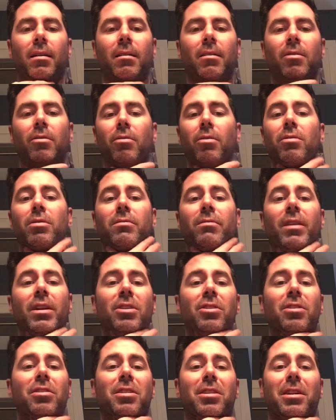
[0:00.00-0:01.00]
gross
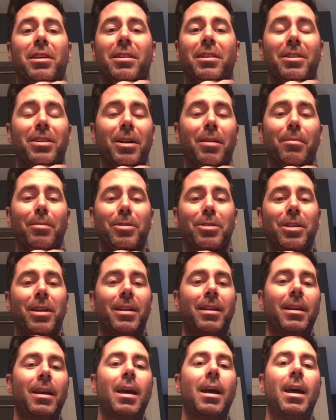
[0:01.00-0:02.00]
features like the double
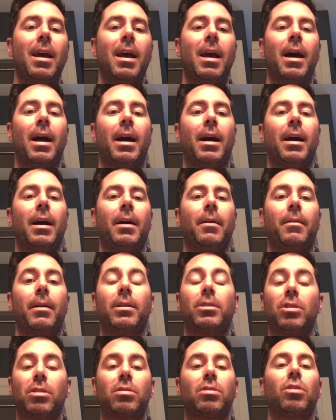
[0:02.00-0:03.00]
chin.
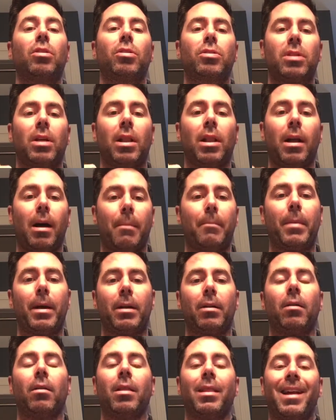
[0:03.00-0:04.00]
It just looks a lot
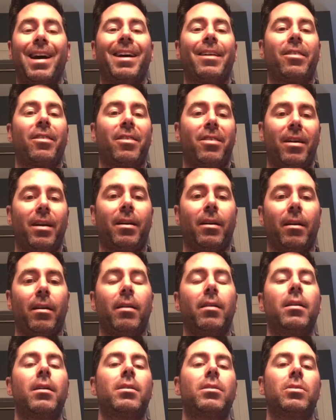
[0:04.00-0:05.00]
better, a lot
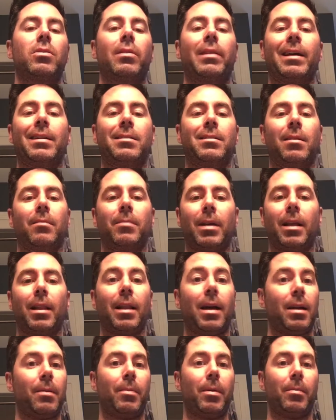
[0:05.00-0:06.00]
thicker. So that's something a
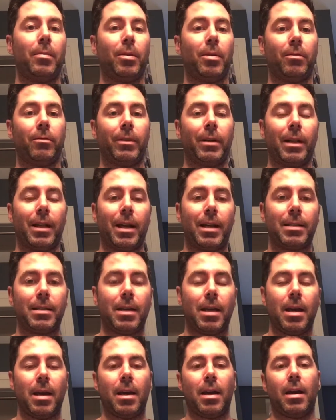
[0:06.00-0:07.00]
lot of people don't realize
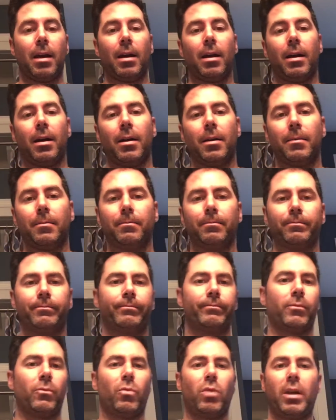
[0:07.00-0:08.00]

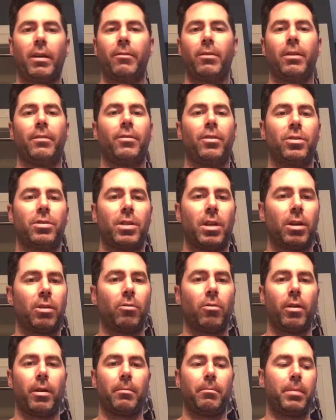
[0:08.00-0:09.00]
whenever they first start
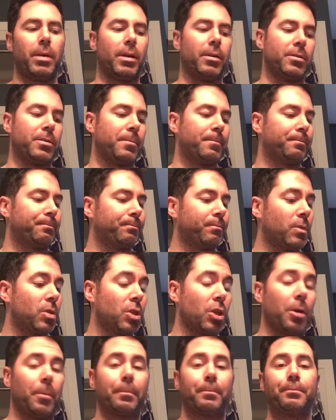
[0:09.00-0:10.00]
growing beards.
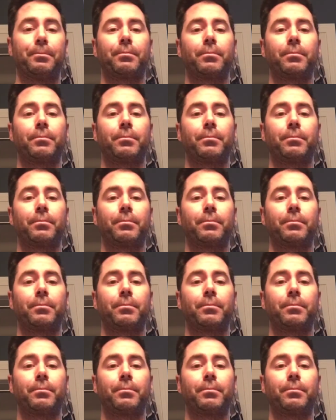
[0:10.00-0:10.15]
So